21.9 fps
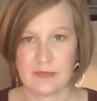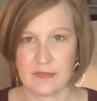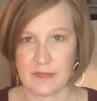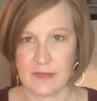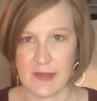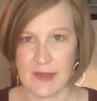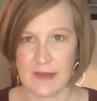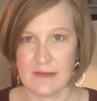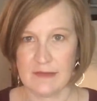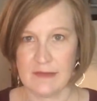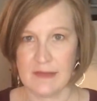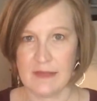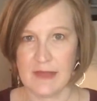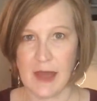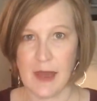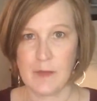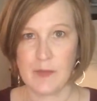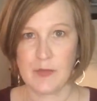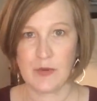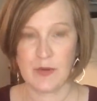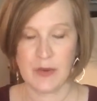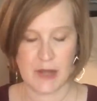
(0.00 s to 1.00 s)
Isn't
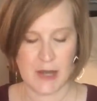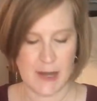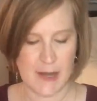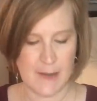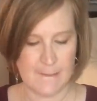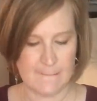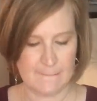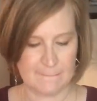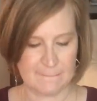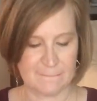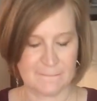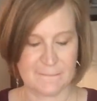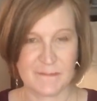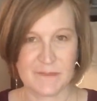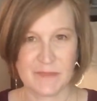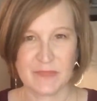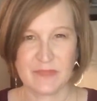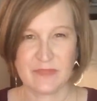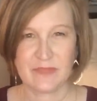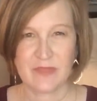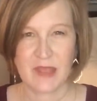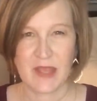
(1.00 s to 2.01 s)
that pretty?
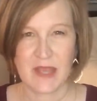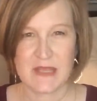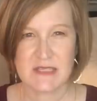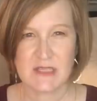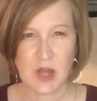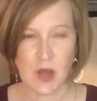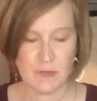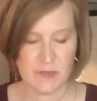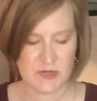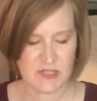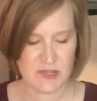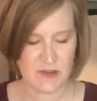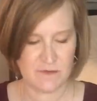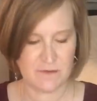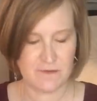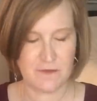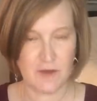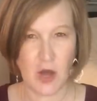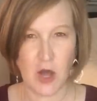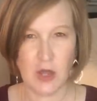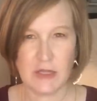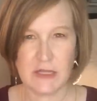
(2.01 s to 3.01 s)
It's almost a
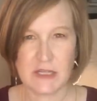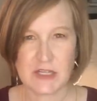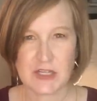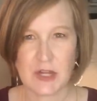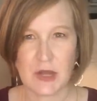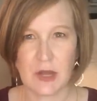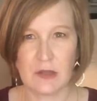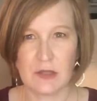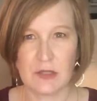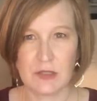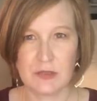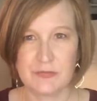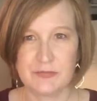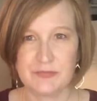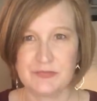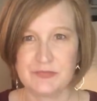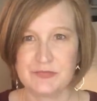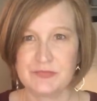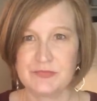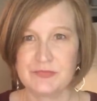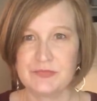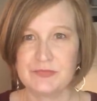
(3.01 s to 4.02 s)
fallish color,
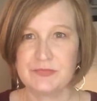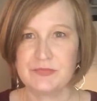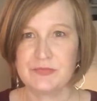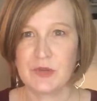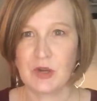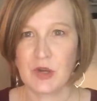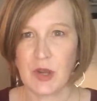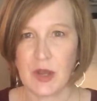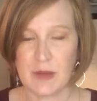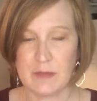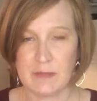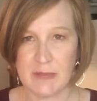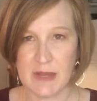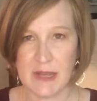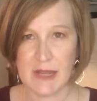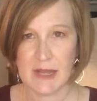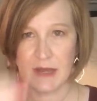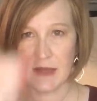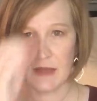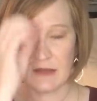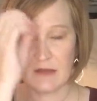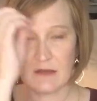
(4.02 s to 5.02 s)
or on me
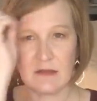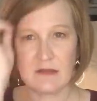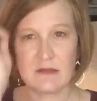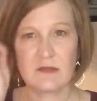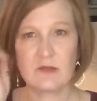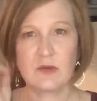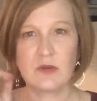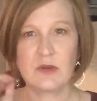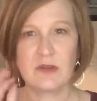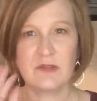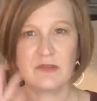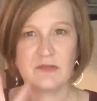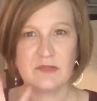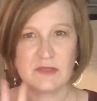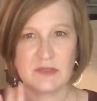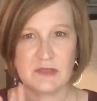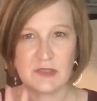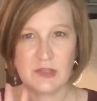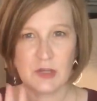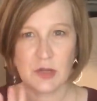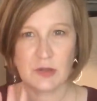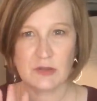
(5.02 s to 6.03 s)
it is. It sort of
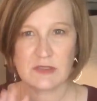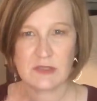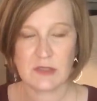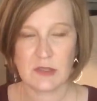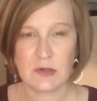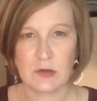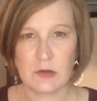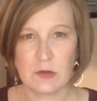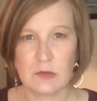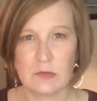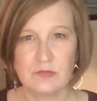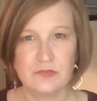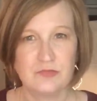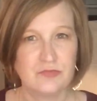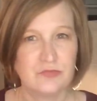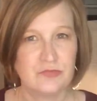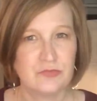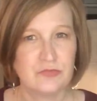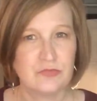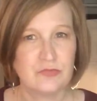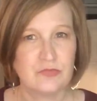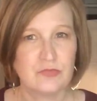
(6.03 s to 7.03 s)
goes a little
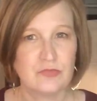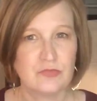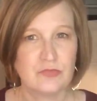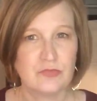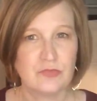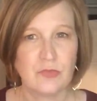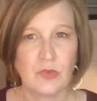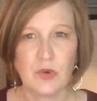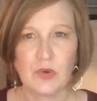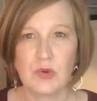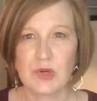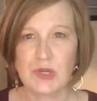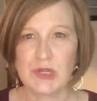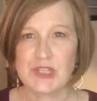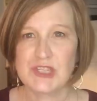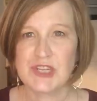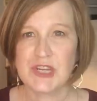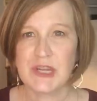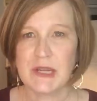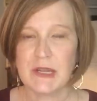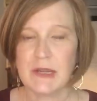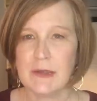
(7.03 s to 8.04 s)

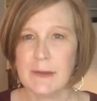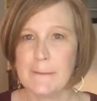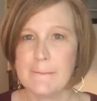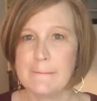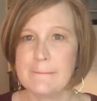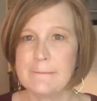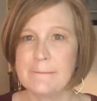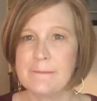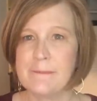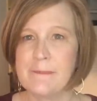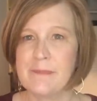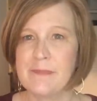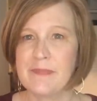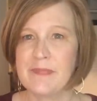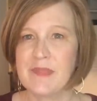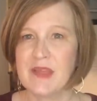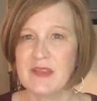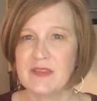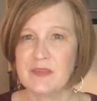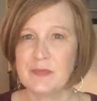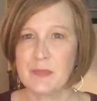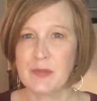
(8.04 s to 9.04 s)
orangey.
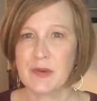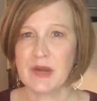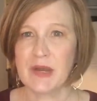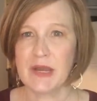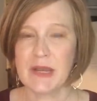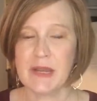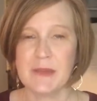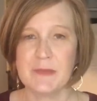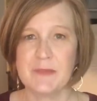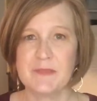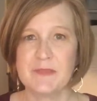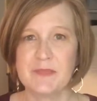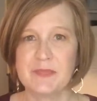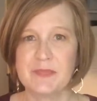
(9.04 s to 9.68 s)
It's pretty.